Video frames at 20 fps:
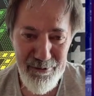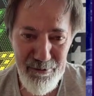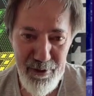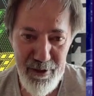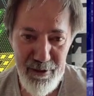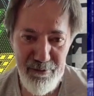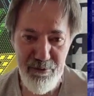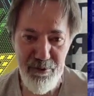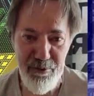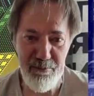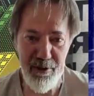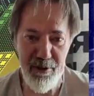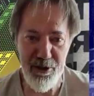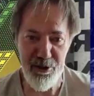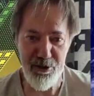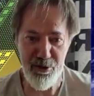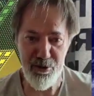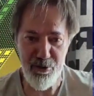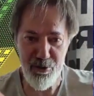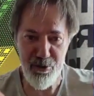Yeah, we
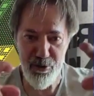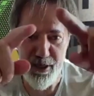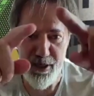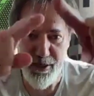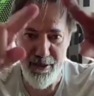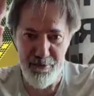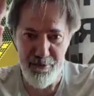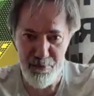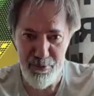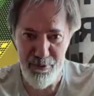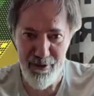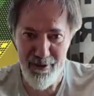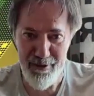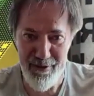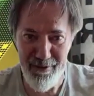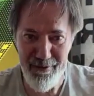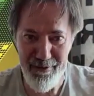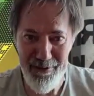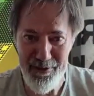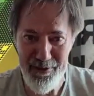managed to do
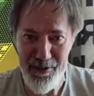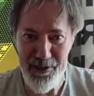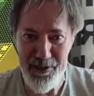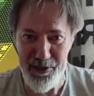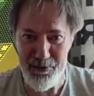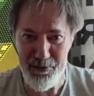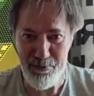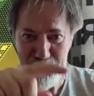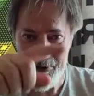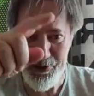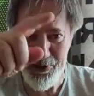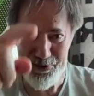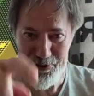8-player split